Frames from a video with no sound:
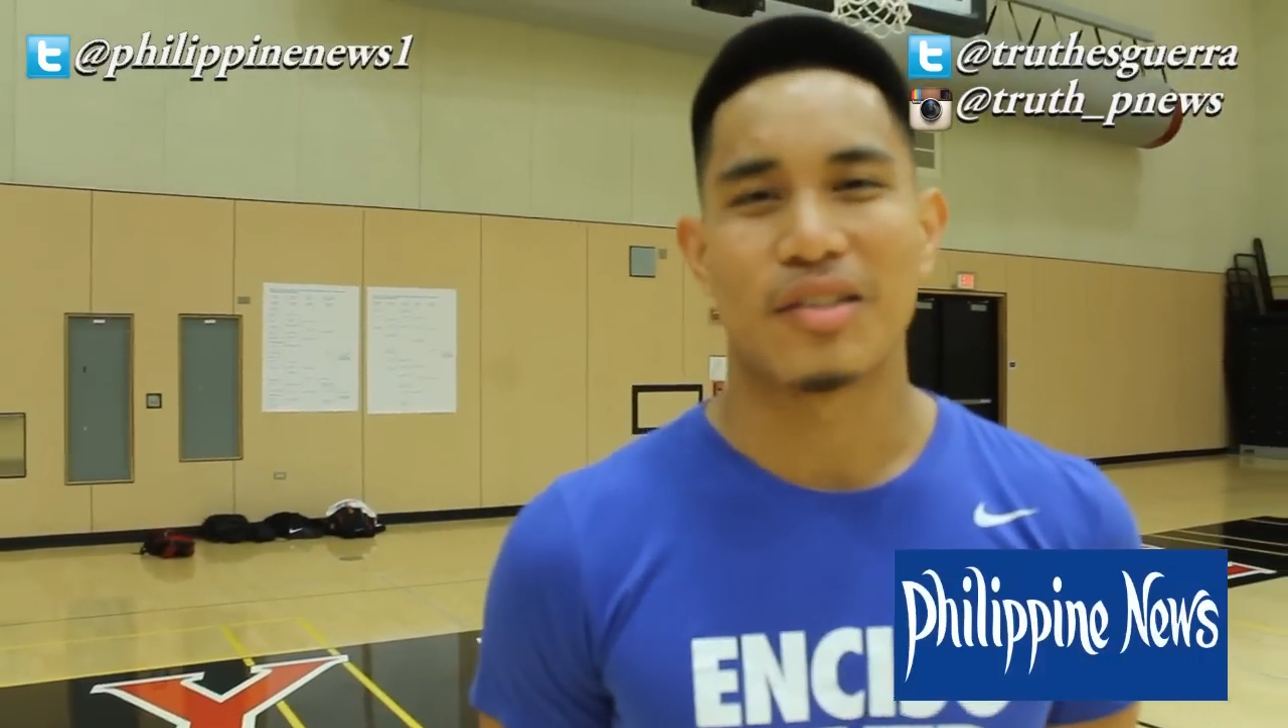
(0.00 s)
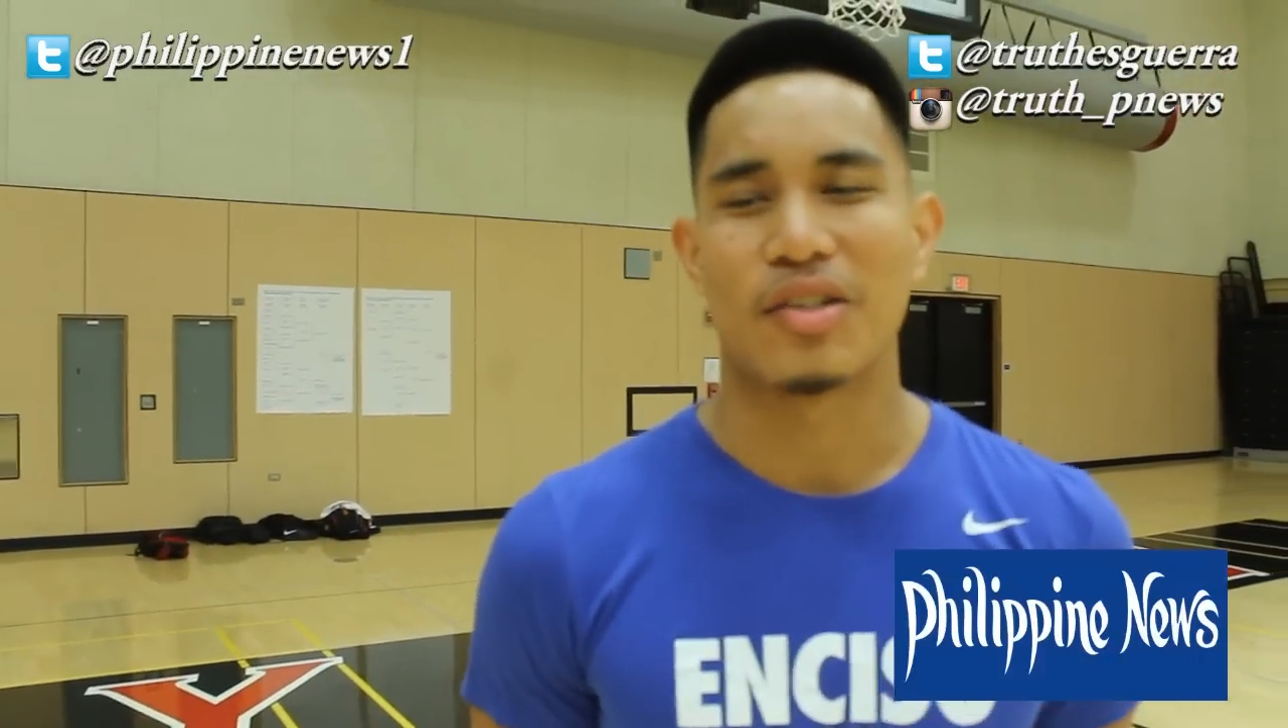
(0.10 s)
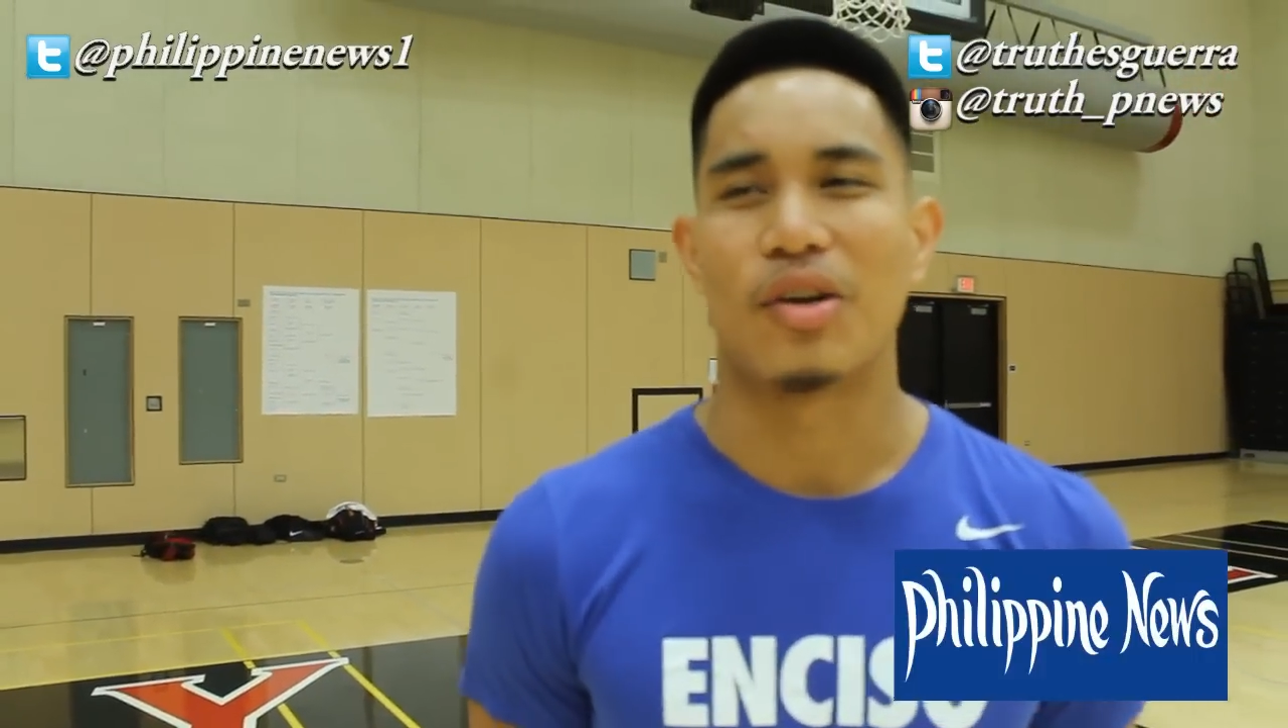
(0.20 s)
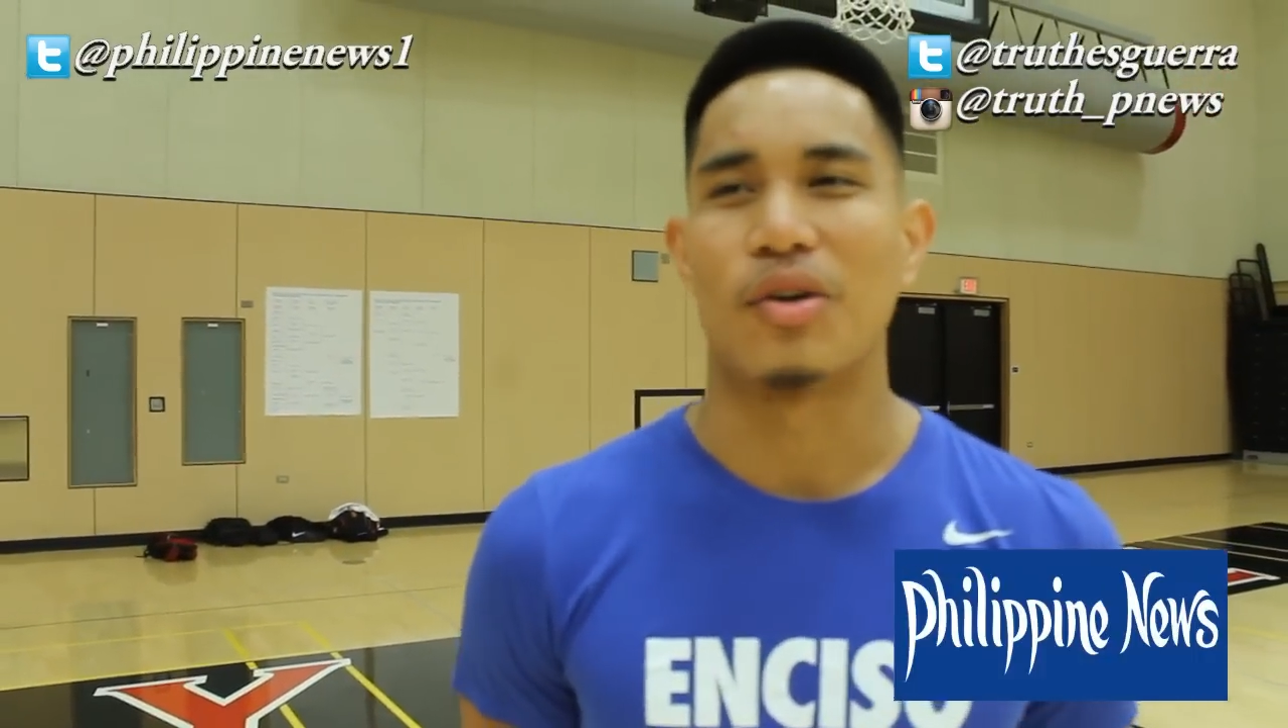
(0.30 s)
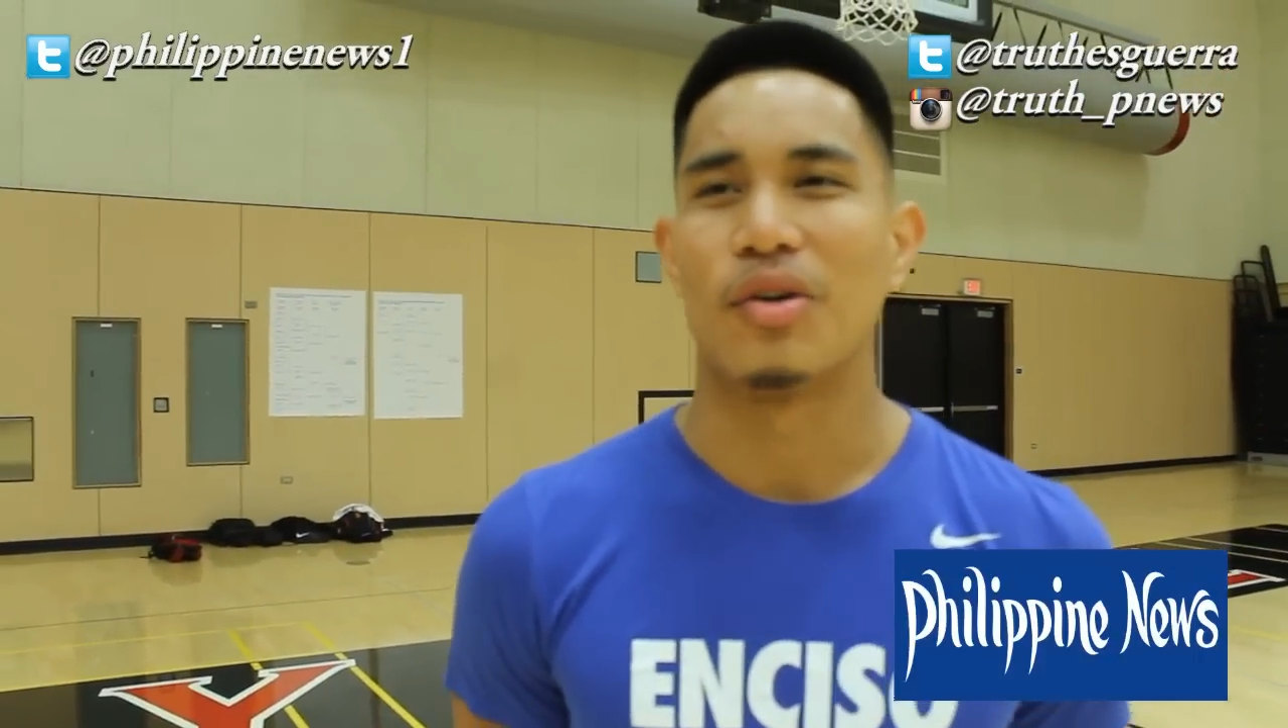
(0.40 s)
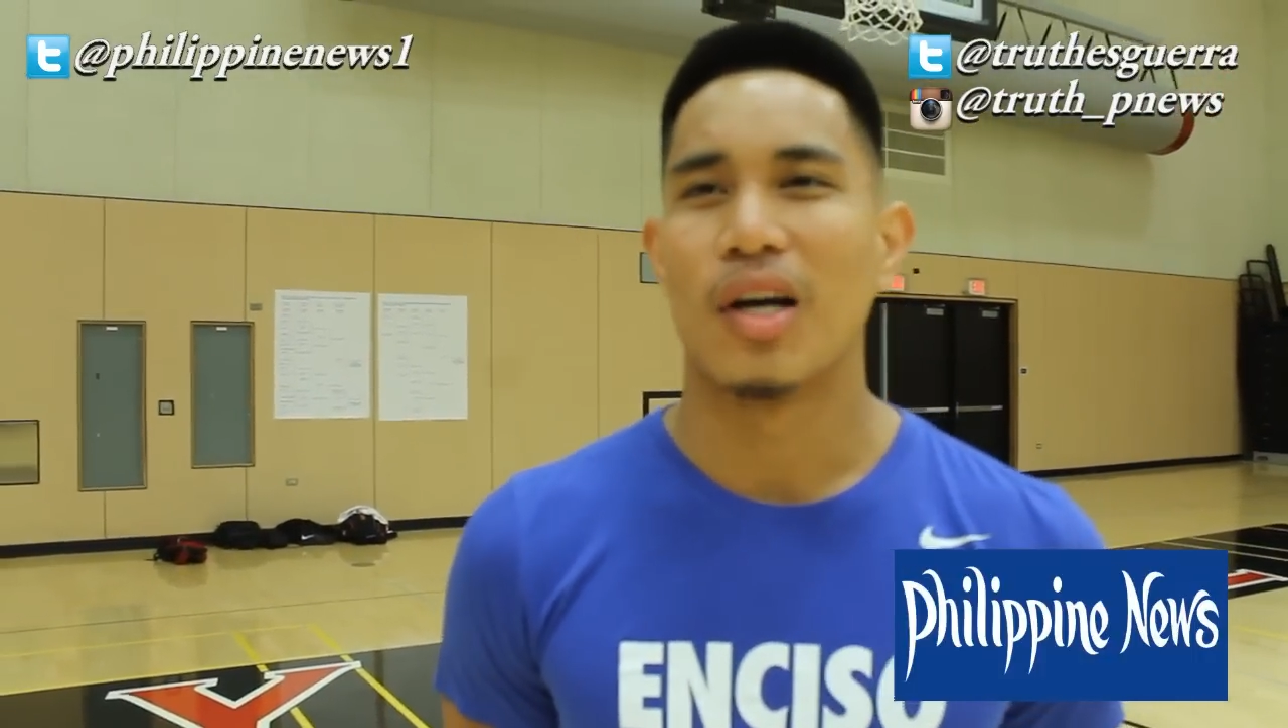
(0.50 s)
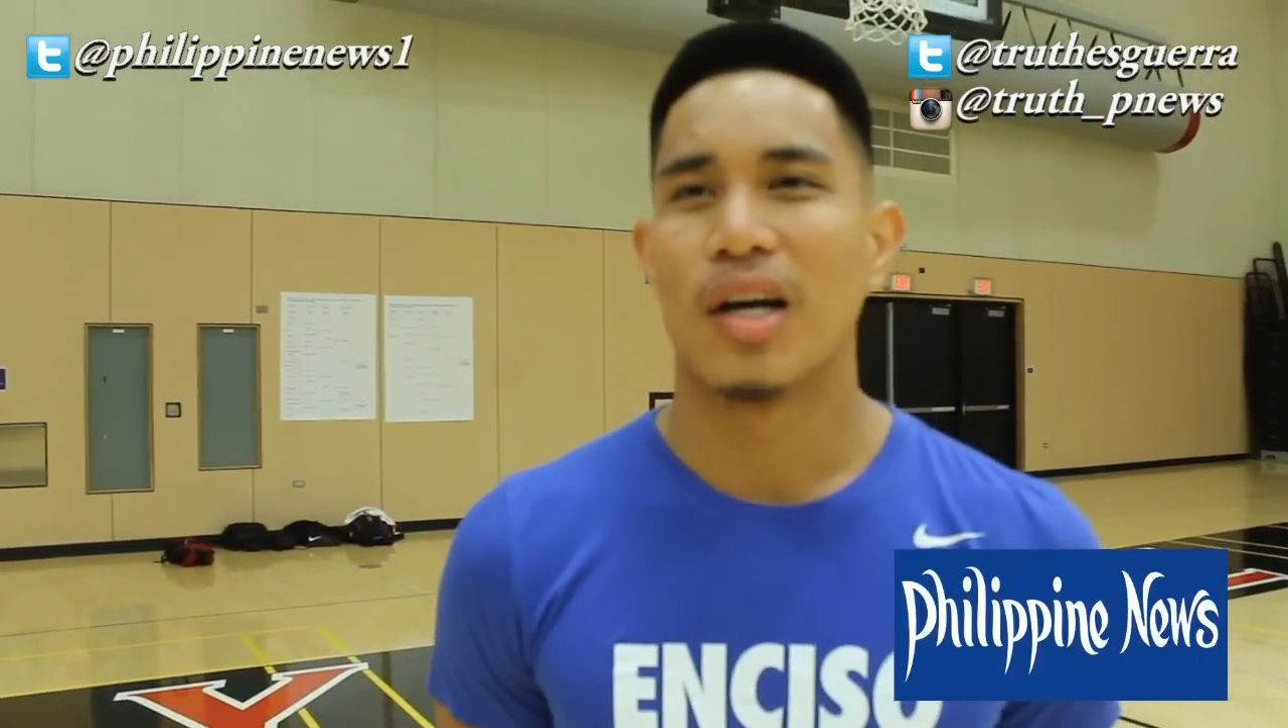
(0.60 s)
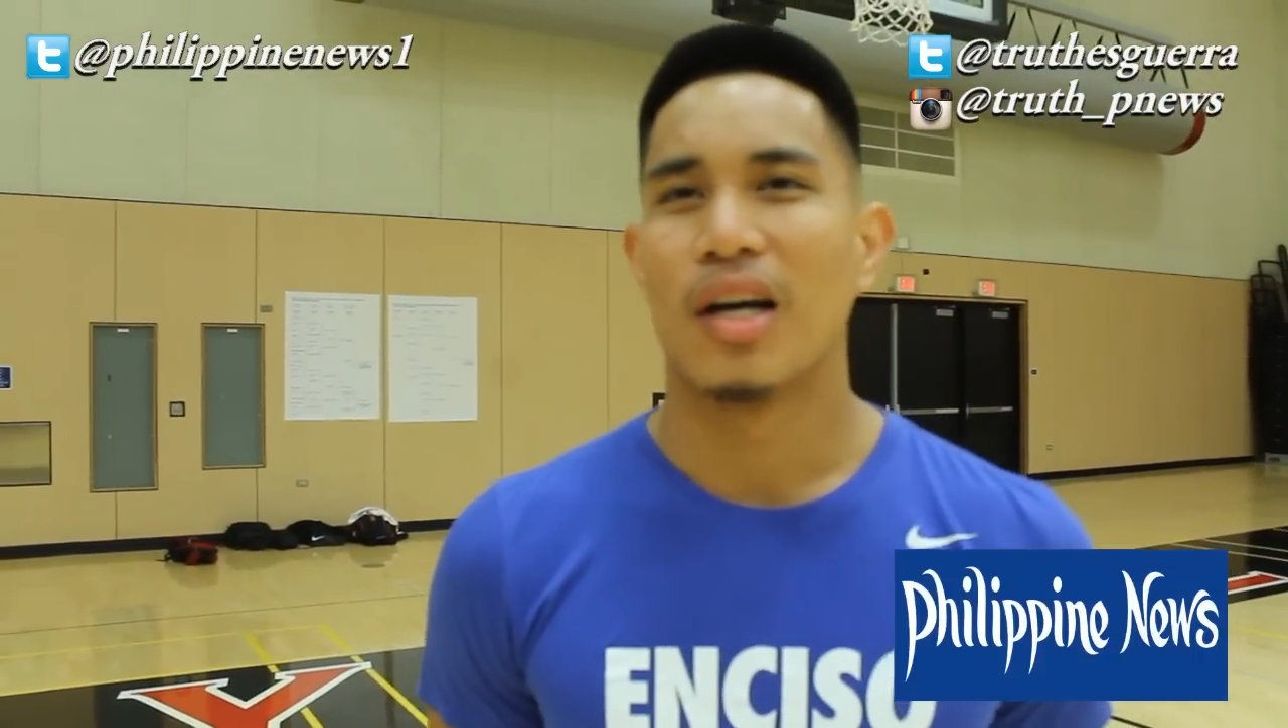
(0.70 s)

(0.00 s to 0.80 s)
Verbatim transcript: So